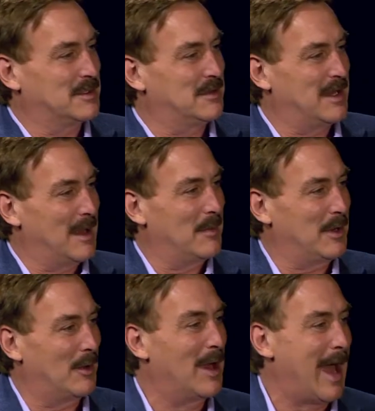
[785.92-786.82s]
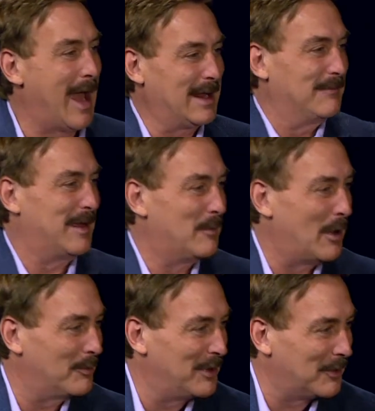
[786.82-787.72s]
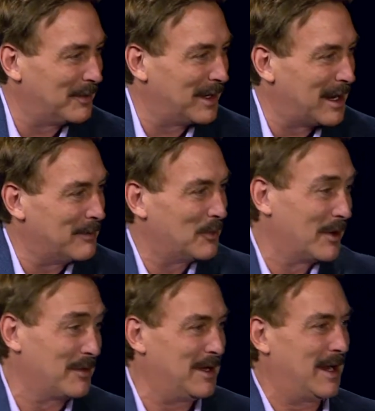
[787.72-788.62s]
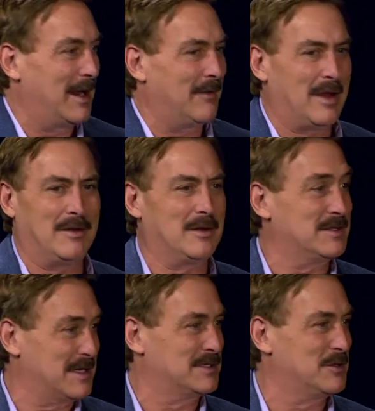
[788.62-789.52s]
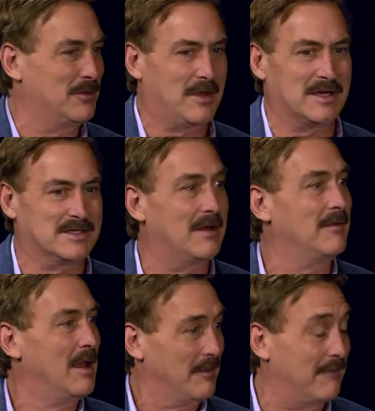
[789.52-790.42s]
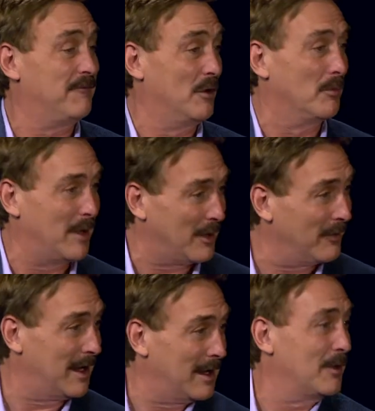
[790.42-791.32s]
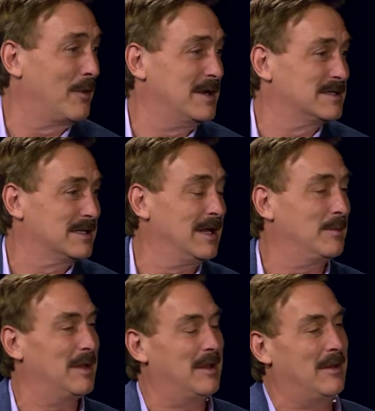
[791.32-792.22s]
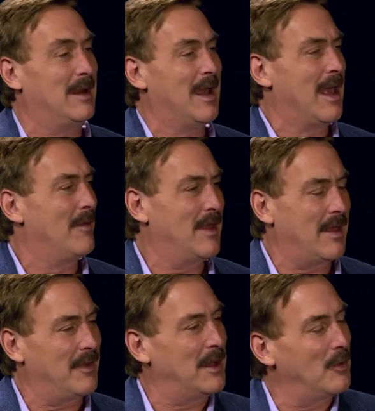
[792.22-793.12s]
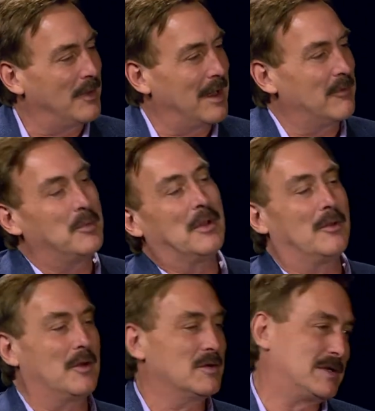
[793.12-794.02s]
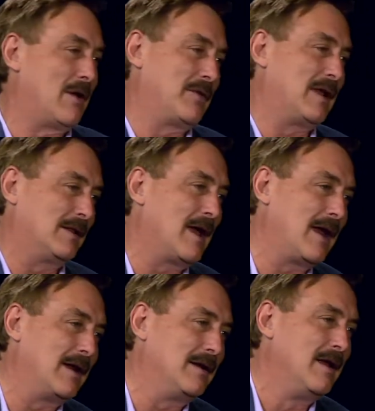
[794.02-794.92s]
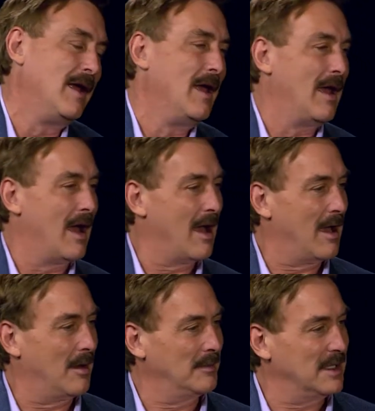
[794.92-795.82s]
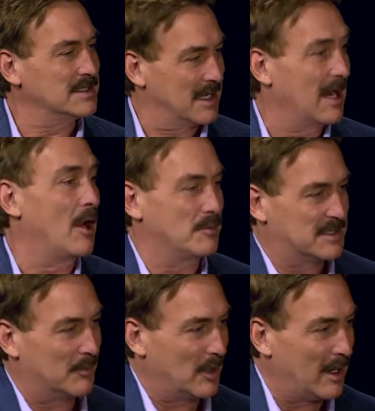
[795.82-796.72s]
to them, you know, I give them all a pill when they come to work, and then it does 2 things. They feel better, they get great sleep, and then they know that every pill that goes out that line is going to help someone